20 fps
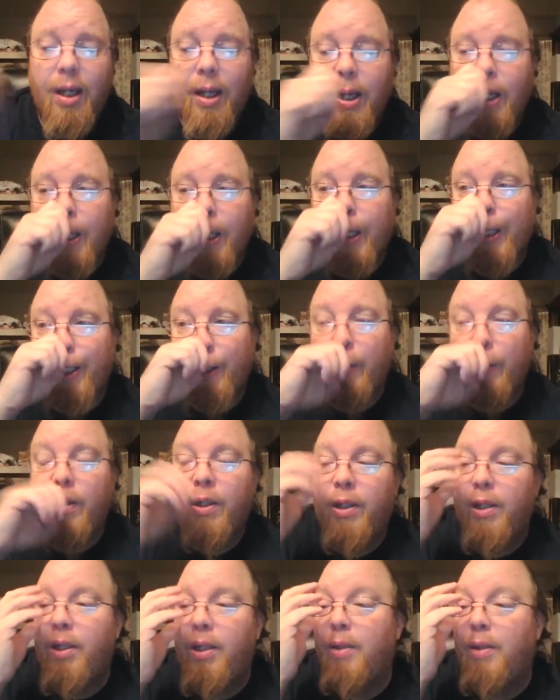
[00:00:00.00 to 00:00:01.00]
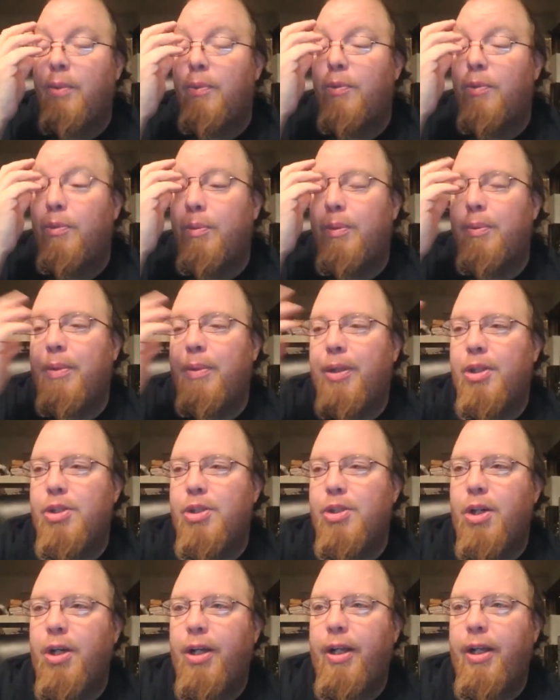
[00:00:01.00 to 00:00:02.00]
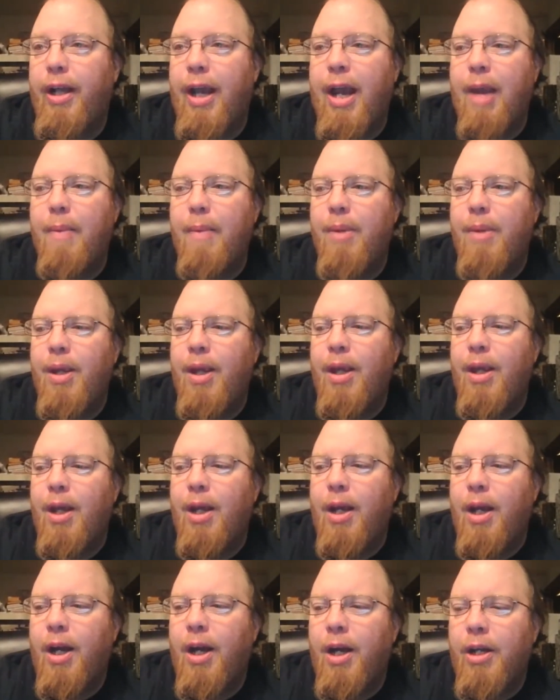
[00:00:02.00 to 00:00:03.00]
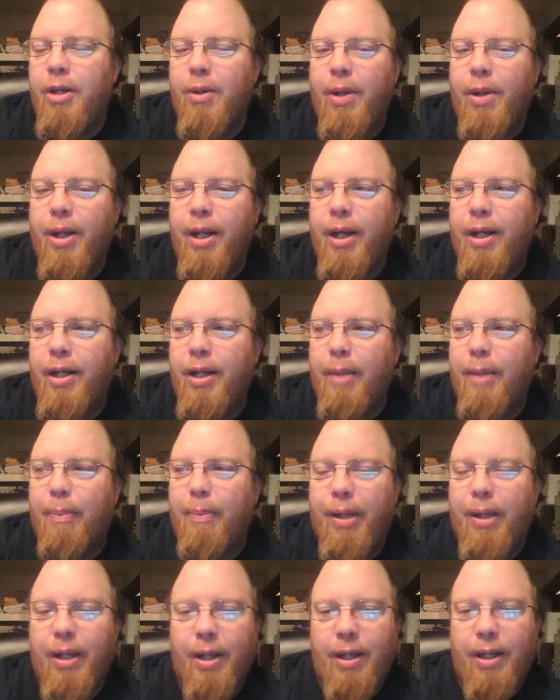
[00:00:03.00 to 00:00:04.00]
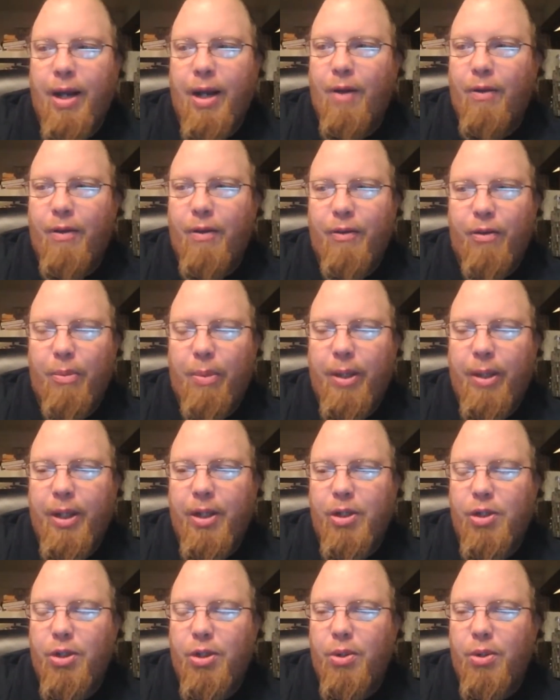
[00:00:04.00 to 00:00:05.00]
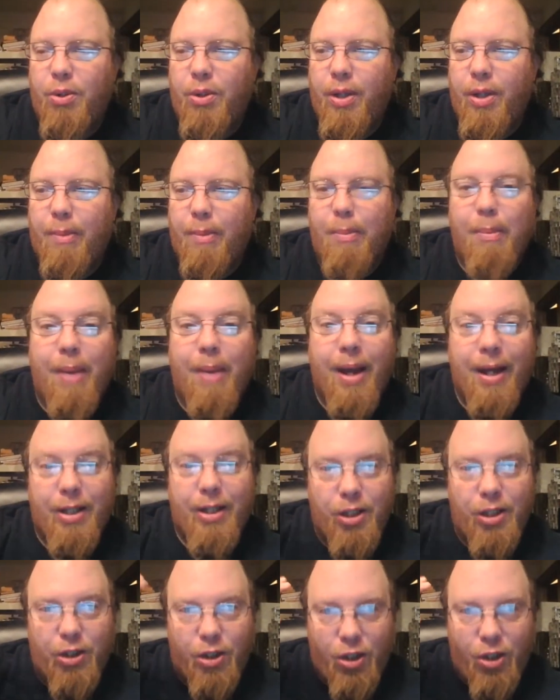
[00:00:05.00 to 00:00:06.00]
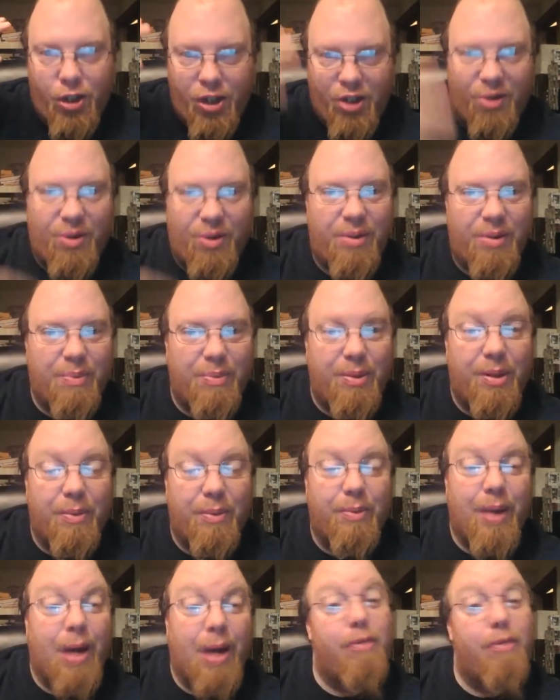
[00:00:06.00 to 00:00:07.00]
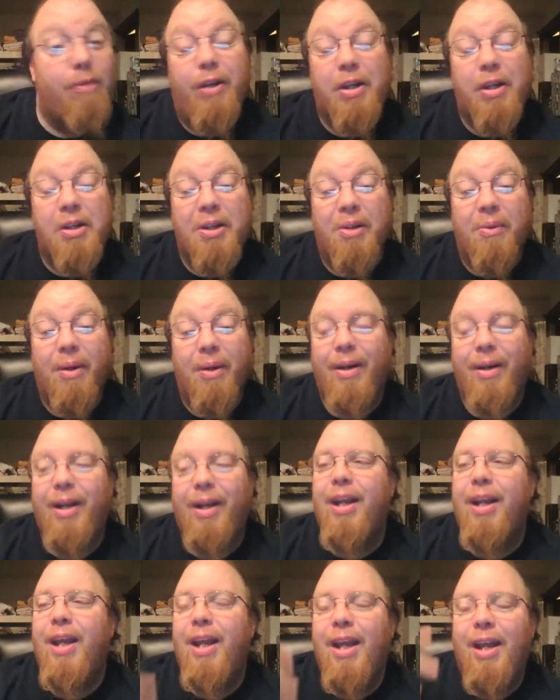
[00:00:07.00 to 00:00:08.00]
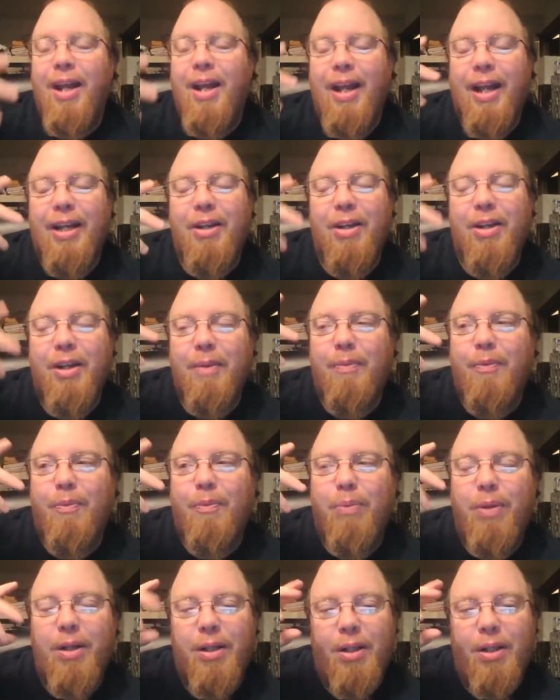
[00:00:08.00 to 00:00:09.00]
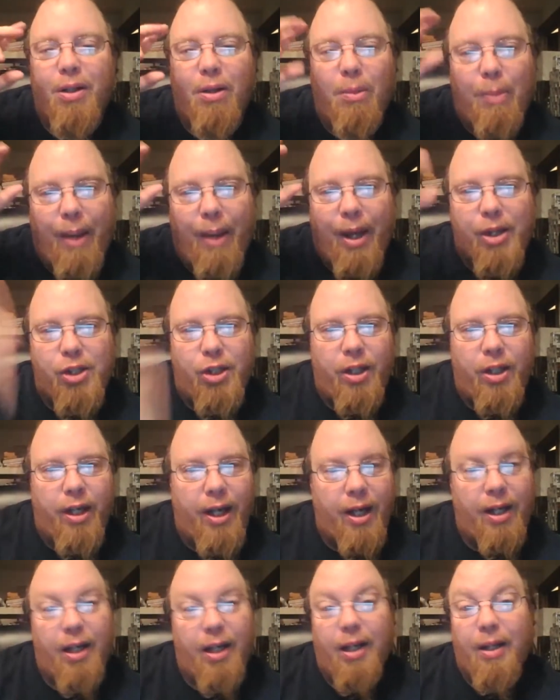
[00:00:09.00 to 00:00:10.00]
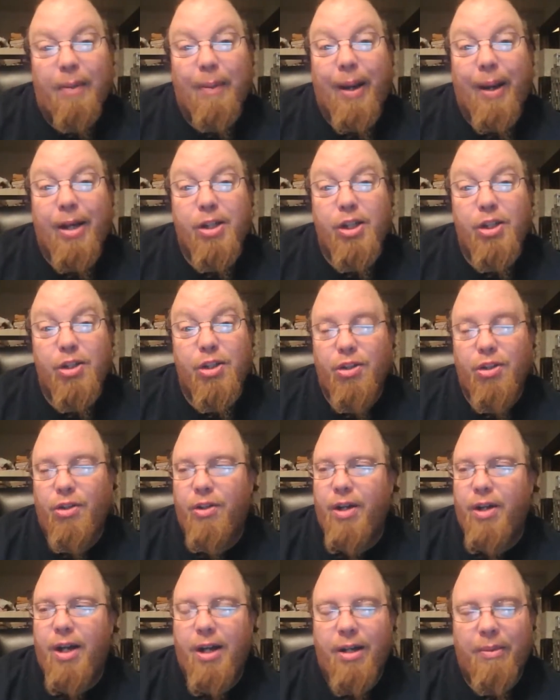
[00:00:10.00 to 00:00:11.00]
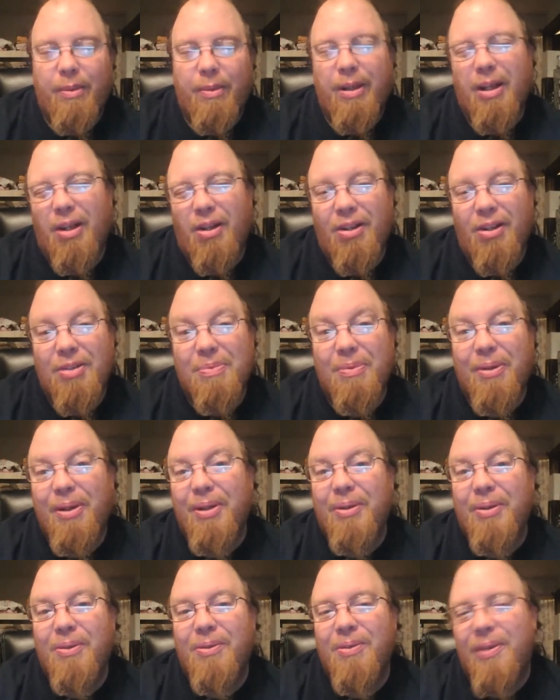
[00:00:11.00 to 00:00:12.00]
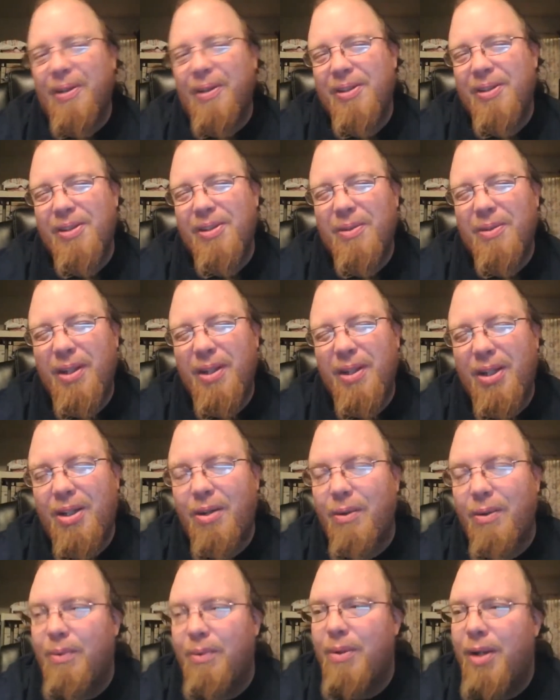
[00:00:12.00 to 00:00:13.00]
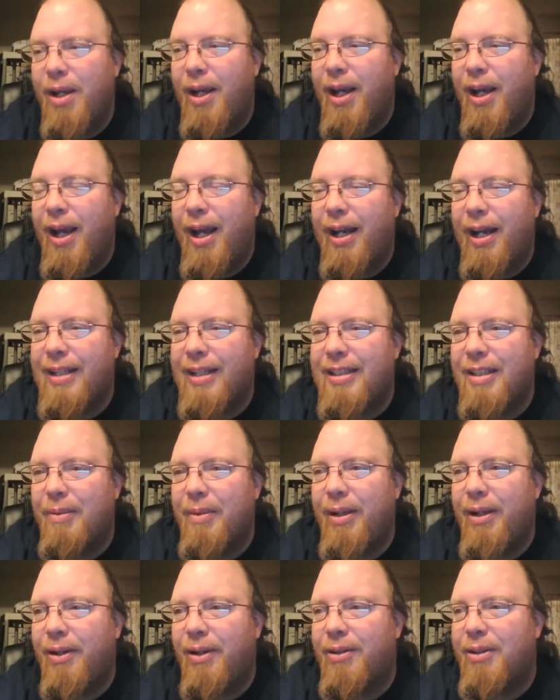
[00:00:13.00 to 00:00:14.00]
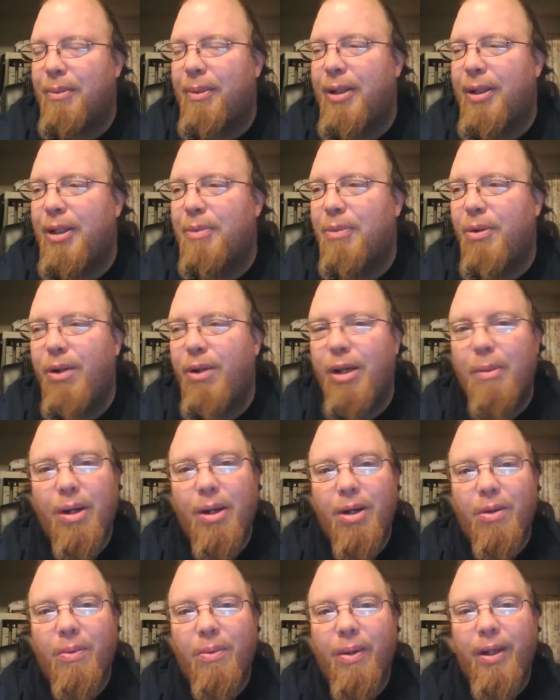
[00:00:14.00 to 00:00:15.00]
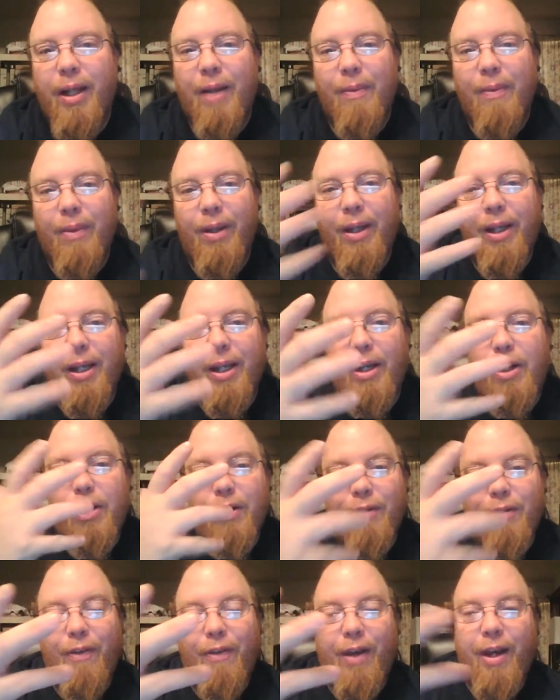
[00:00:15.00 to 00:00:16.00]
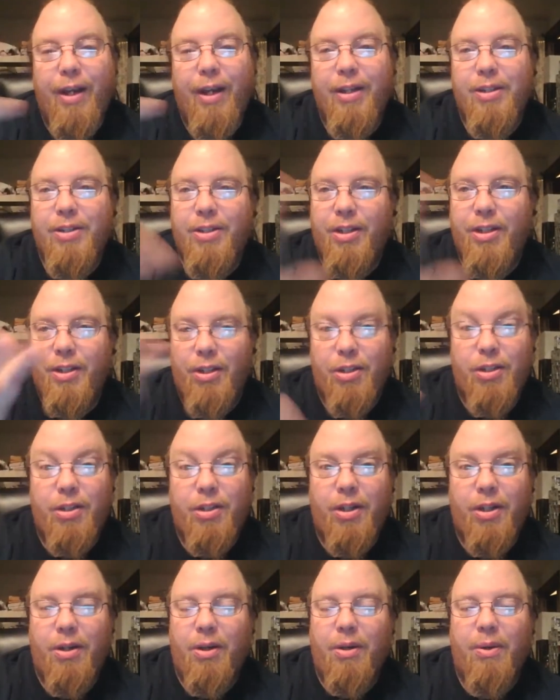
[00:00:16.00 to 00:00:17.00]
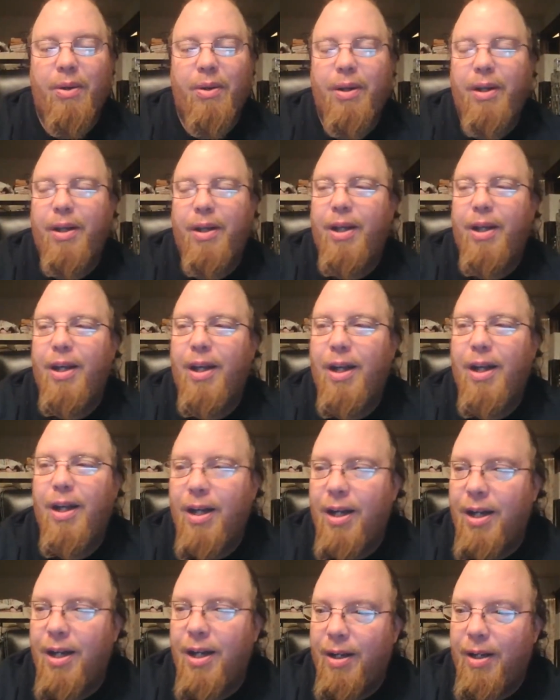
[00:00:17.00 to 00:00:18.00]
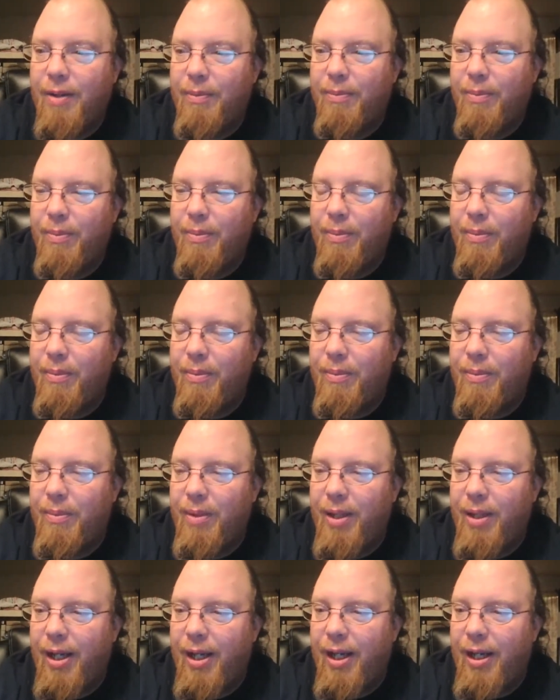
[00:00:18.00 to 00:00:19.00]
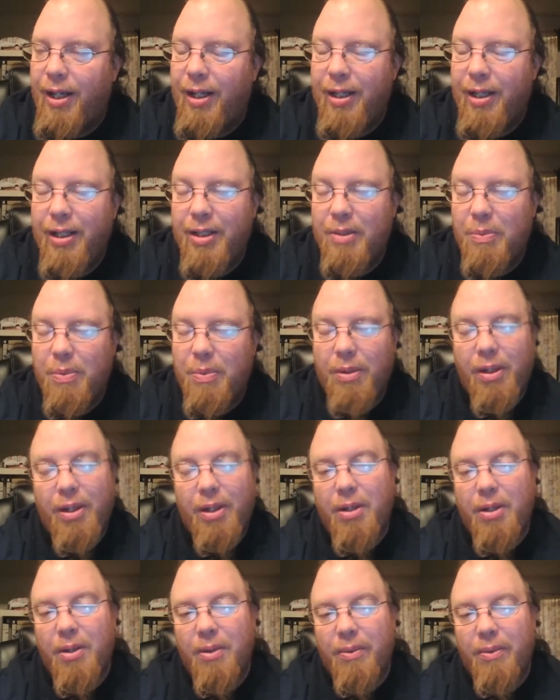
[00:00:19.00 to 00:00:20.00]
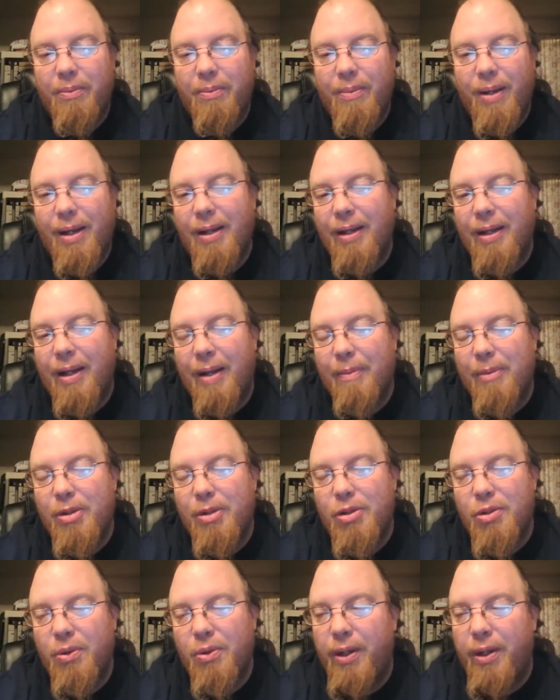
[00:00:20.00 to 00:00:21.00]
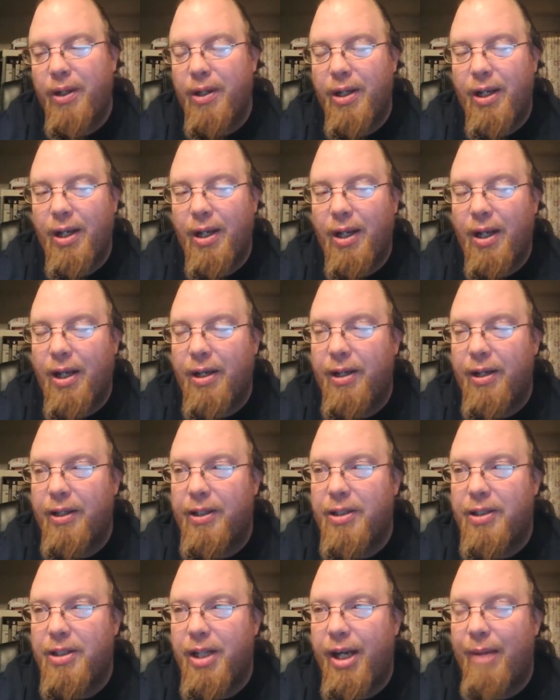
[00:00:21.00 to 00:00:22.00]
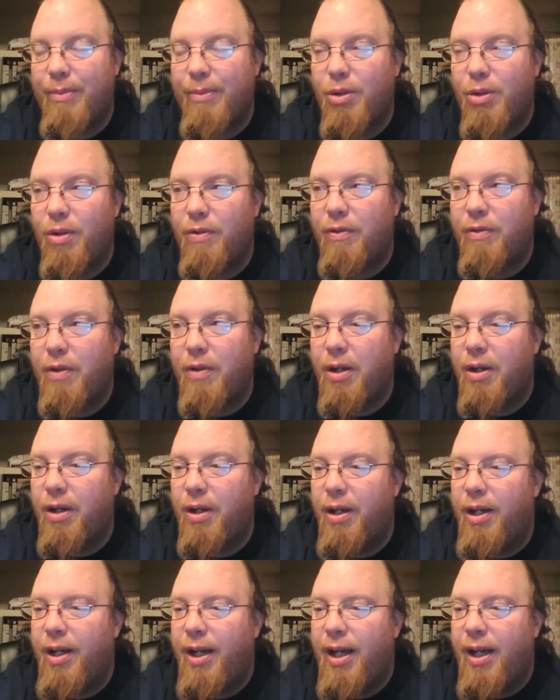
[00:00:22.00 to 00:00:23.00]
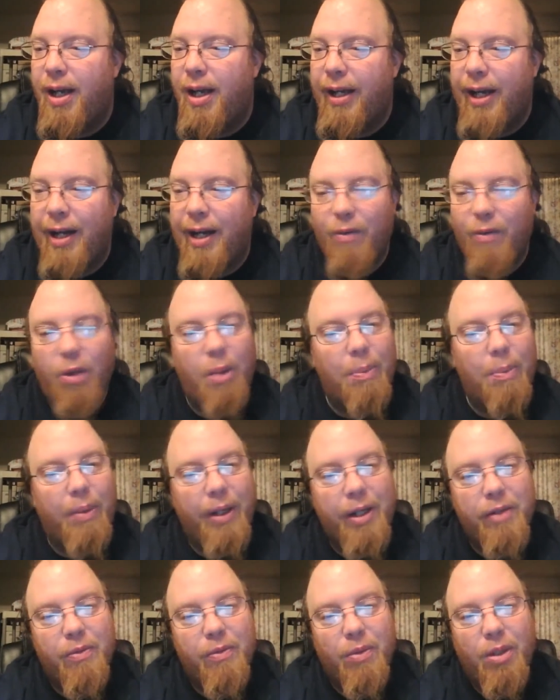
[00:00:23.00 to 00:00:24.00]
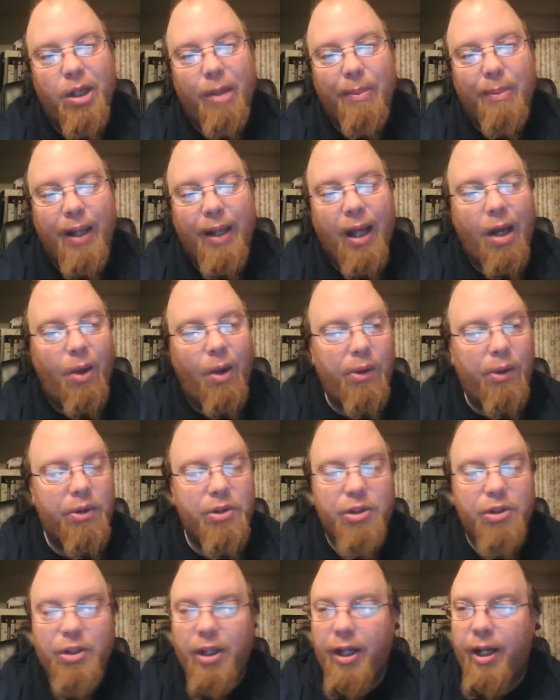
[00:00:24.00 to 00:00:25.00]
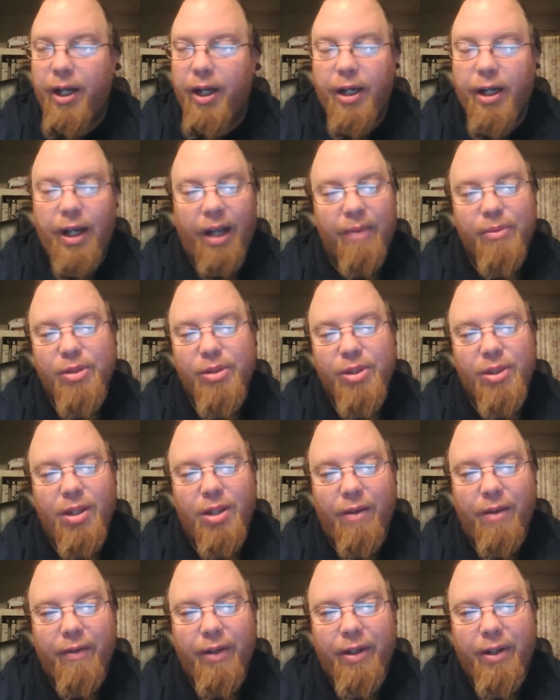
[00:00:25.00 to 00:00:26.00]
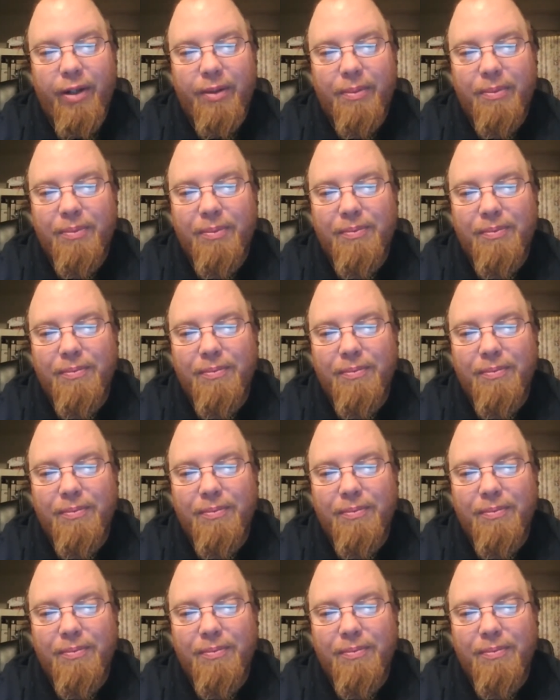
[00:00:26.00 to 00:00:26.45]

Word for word: Uh, you from at the start of the game, uh, you get a, an outfit for Pikachu that matches your the outfit you're wearing, and you could put a little matching hat, a matching shirt on him. it looks pretty cool. It looks really cute. And that's something else. I mean, these Pokemon are really, really get in your face, and this, you know, um, and it's pretty cute. I, I'm enjoying the hell out of this game so far. Again, I've only played this for a couple hours, and I'm just loving it.